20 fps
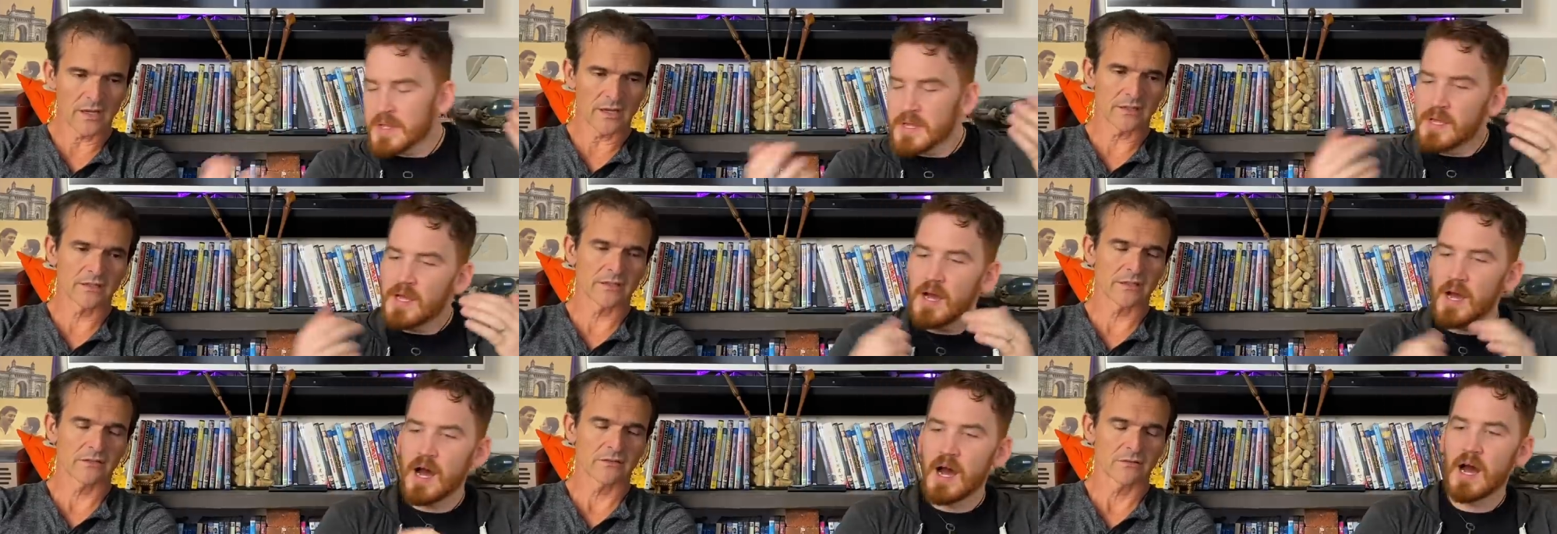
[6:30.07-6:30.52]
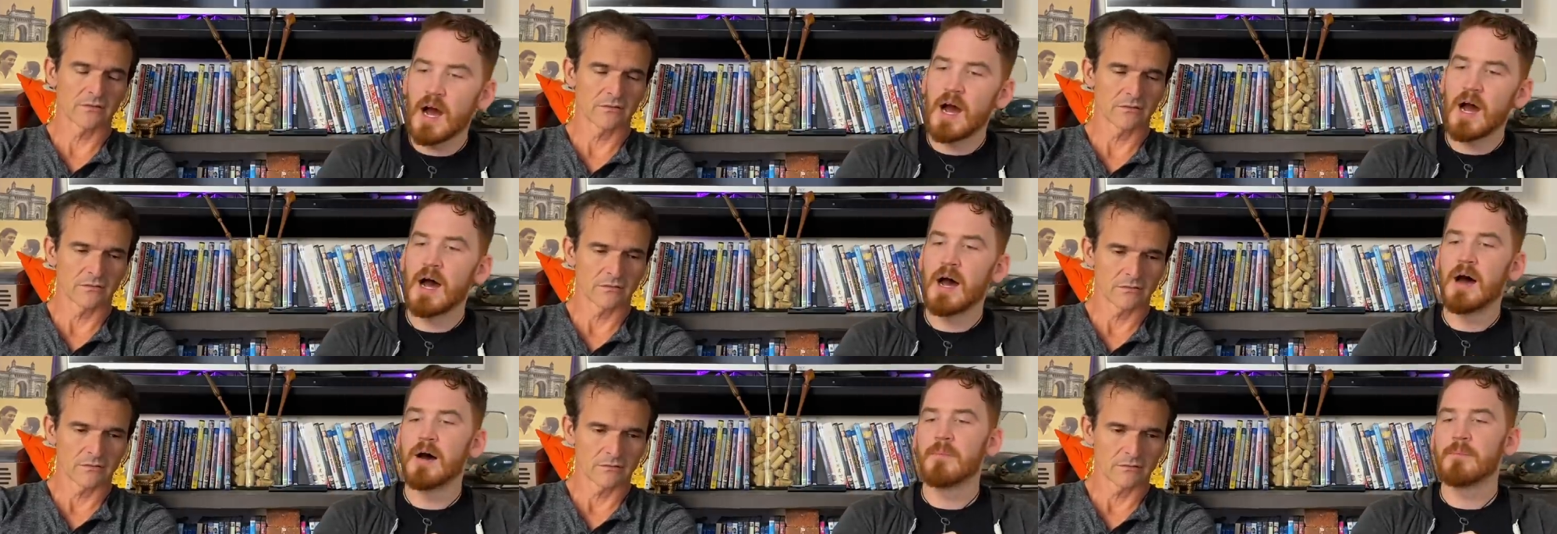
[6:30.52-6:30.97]
Speaker 1: Yes.
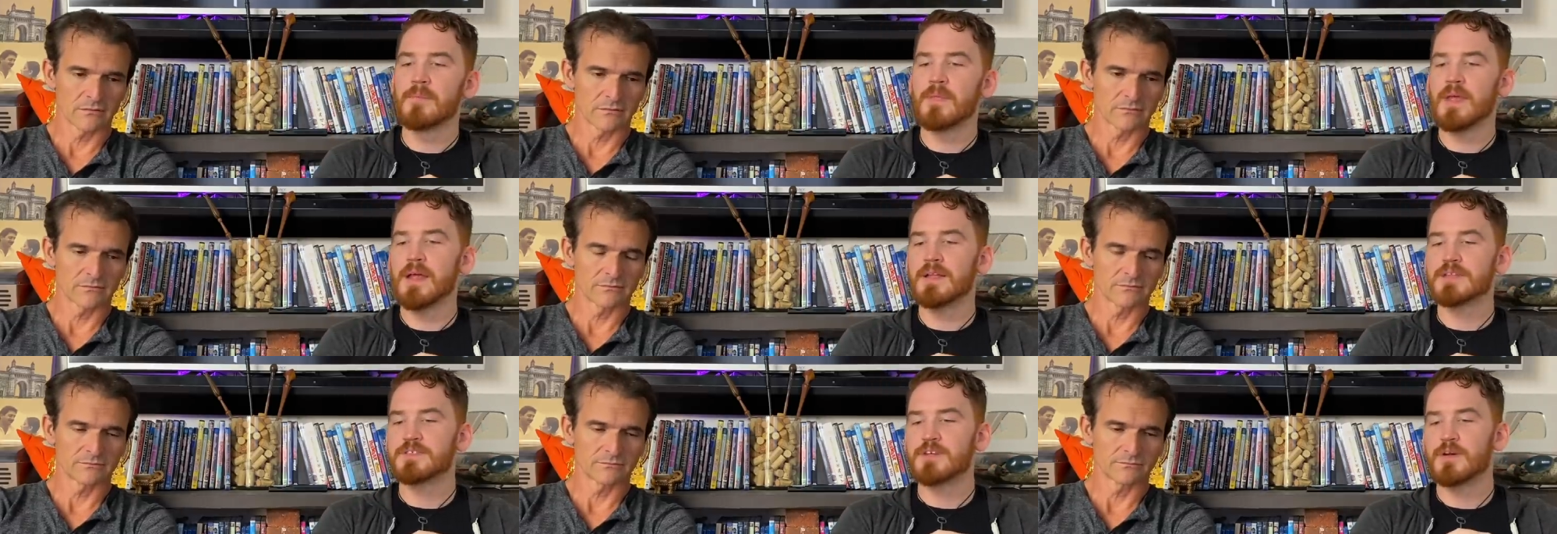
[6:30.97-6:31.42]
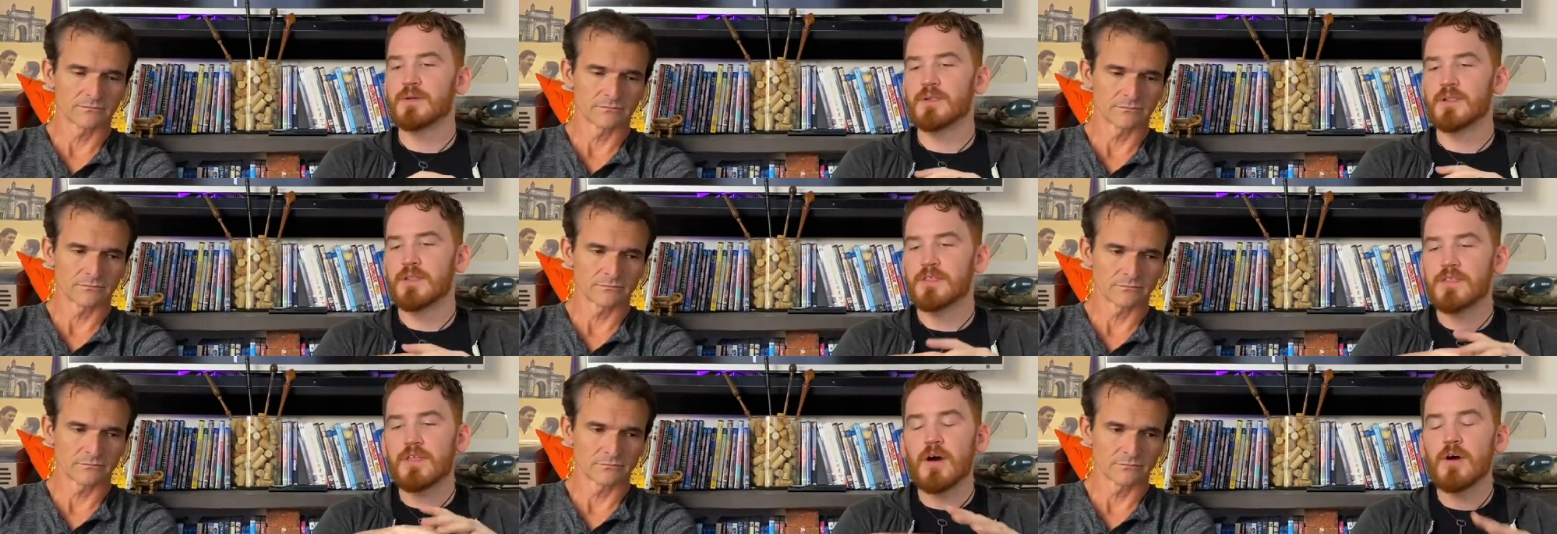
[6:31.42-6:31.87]
Um, and
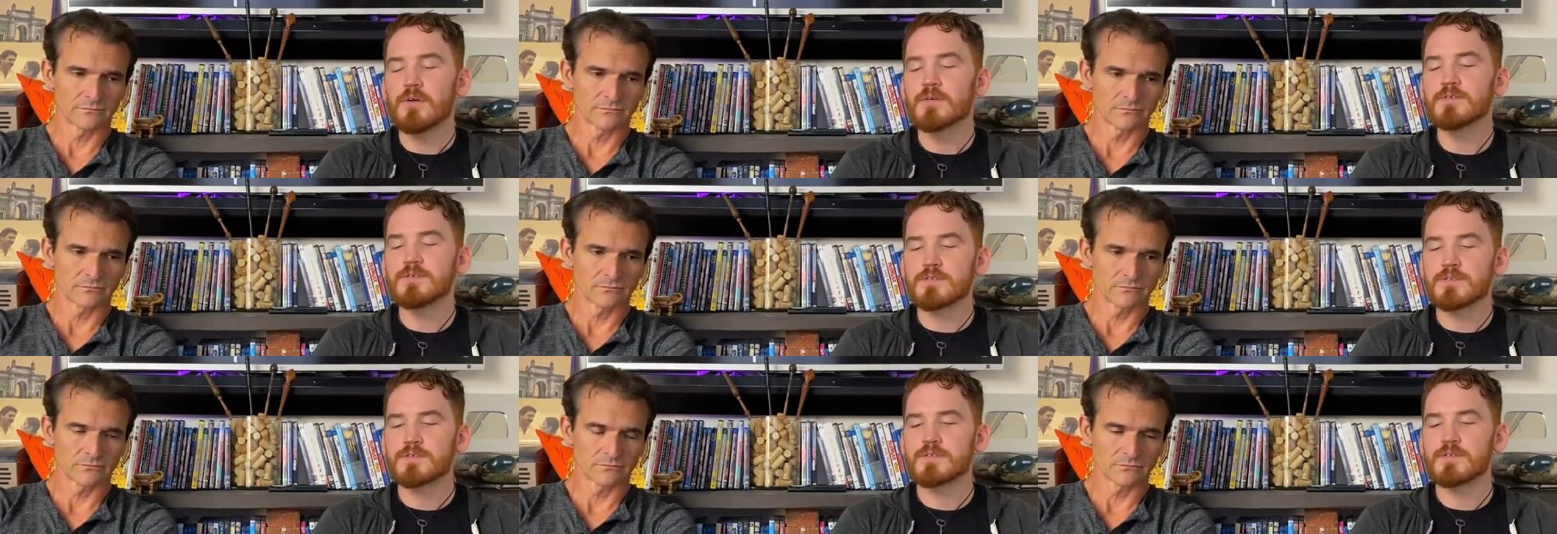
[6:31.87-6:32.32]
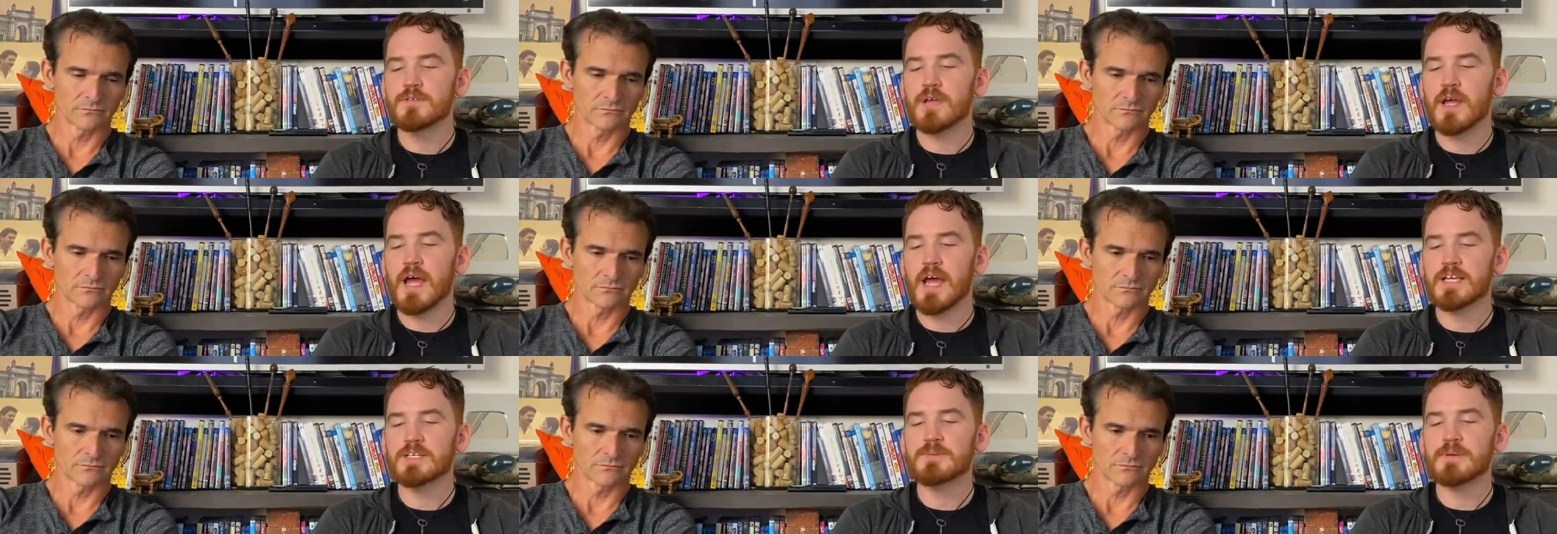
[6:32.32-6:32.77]
so
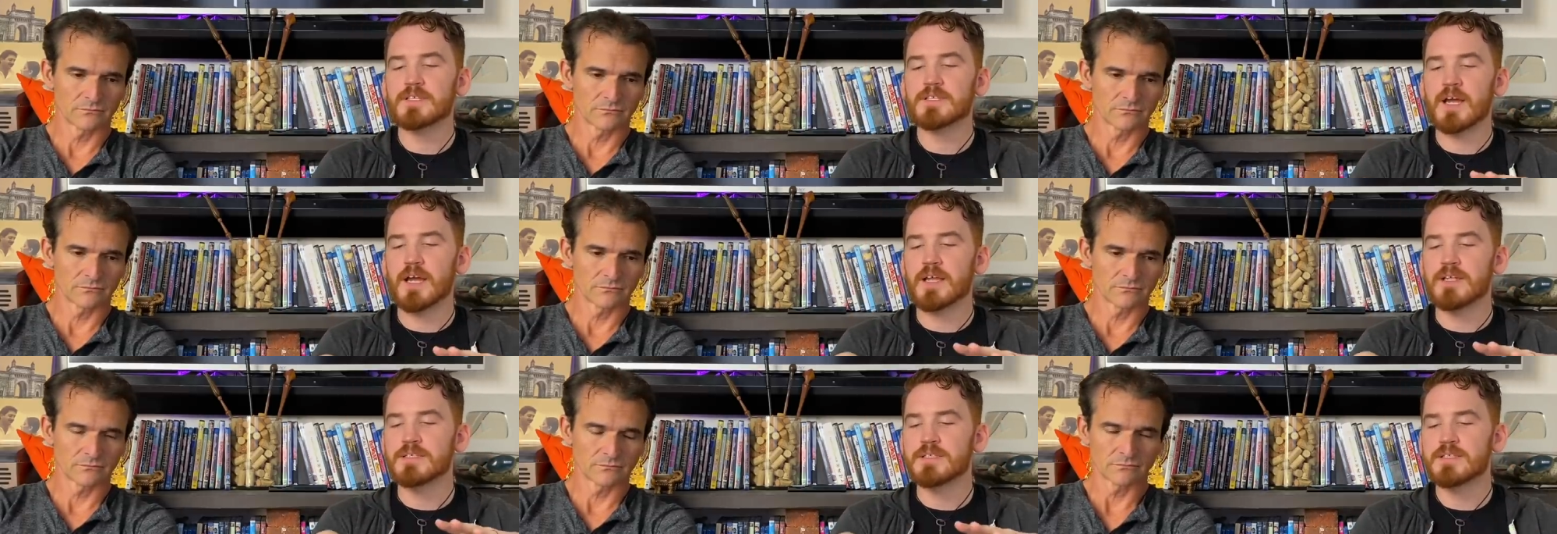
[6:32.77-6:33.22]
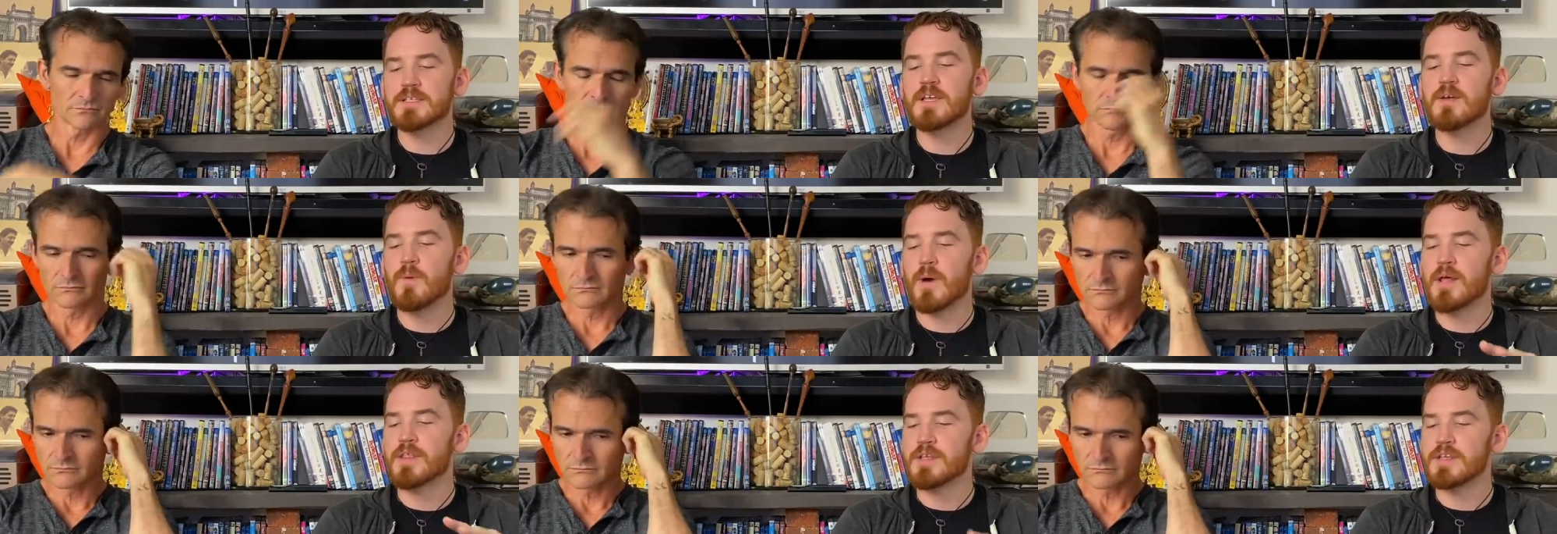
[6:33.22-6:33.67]
those aspects, I can
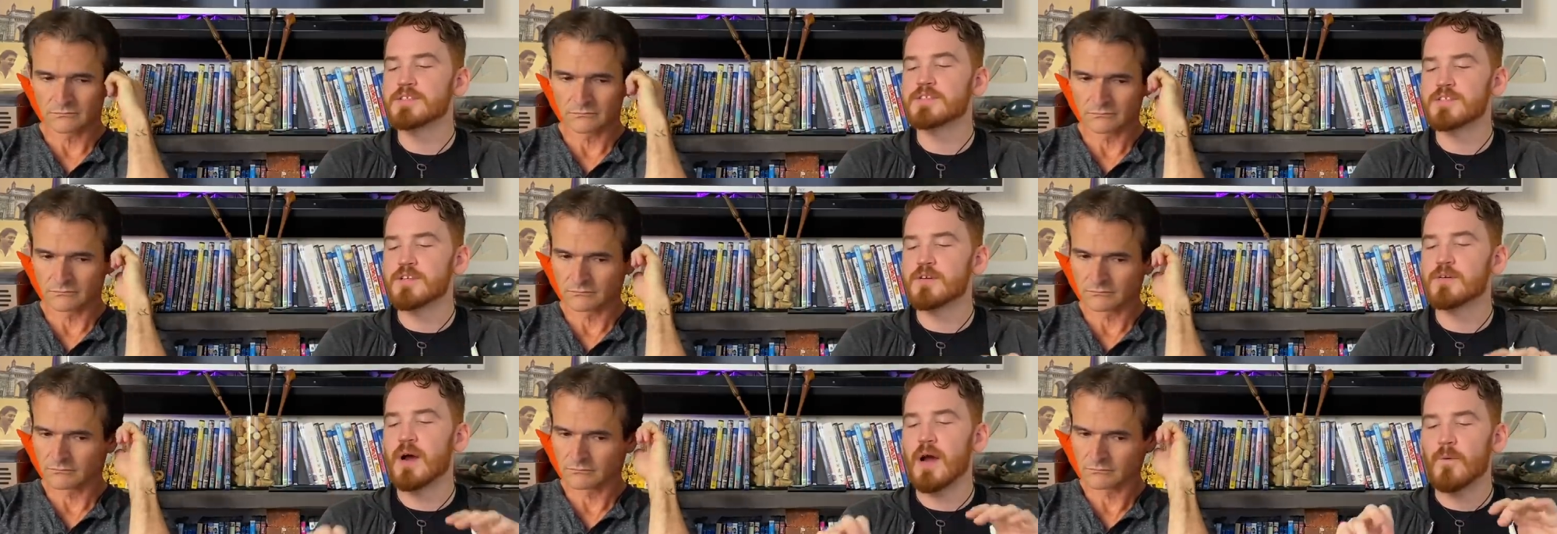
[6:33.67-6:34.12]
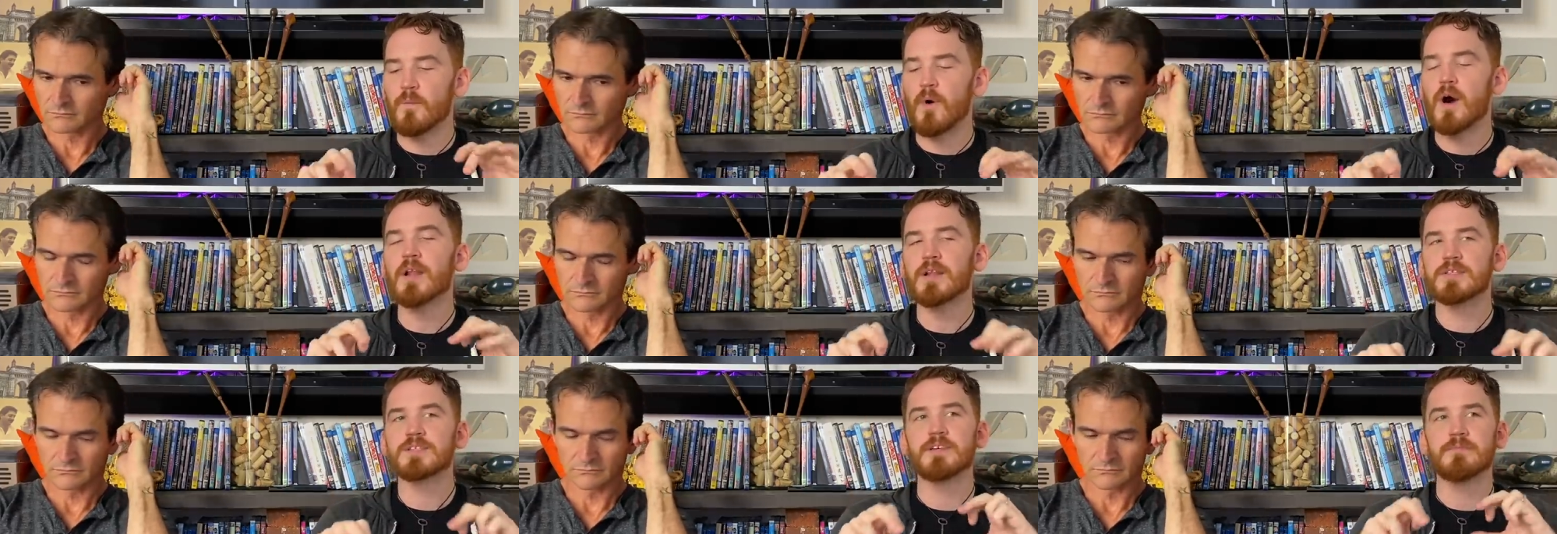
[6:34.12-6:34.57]
see why these two.
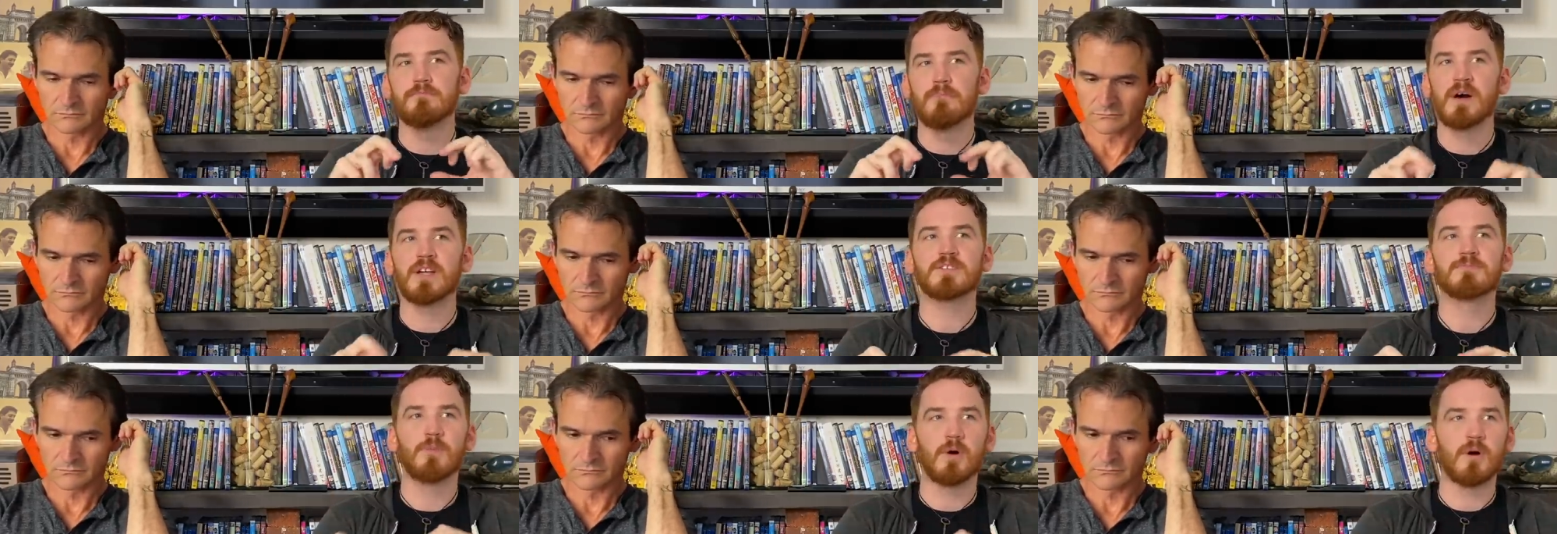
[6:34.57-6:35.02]
I want to see much